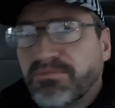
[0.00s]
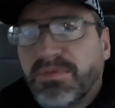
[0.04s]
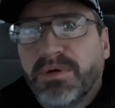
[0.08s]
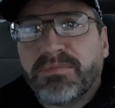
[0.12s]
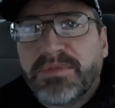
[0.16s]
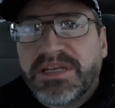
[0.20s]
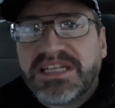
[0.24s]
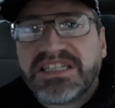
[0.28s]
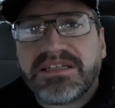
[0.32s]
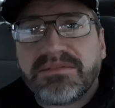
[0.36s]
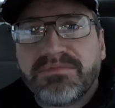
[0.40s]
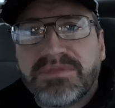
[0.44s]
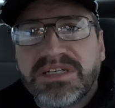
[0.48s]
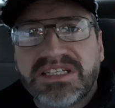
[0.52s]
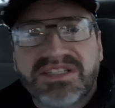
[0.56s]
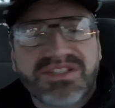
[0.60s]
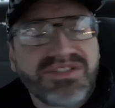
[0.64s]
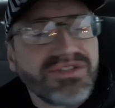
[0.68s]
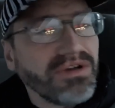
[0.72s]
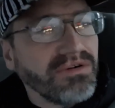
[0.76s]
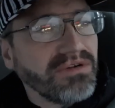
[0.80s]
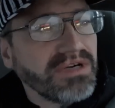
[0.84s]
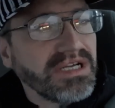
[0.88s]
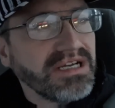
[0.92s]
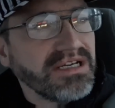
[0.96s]
Bemidji,
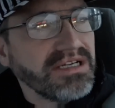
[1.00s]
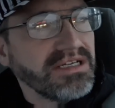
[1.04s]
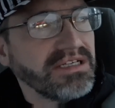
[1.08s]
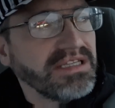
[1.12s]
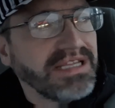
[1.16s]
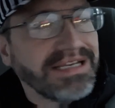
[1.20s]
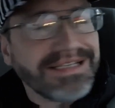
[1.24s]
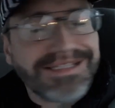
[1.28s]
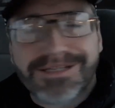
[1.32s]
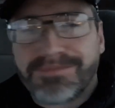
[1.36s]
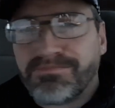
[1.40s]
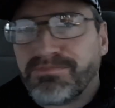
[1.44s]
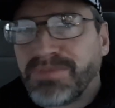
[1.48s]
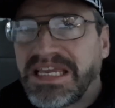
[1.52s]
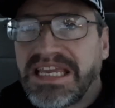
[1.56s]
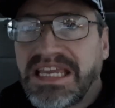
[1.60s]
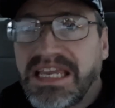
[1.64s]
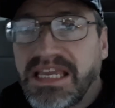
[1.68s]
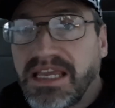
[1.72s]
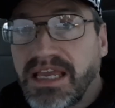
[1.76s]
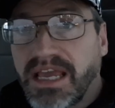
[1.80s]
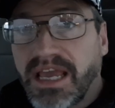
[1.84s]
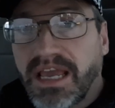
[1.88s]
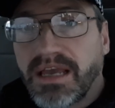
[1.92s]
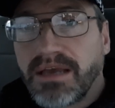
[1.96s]
Minnesota, that's
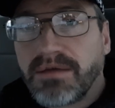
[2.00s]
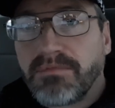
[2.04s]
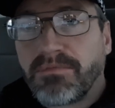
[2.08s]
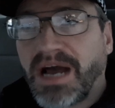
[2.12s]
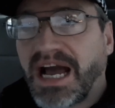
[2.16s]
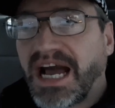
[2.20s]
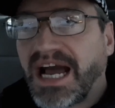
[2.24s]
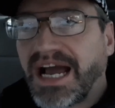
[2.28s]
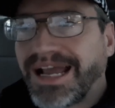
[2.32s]
B-E-M-I-D-J-I,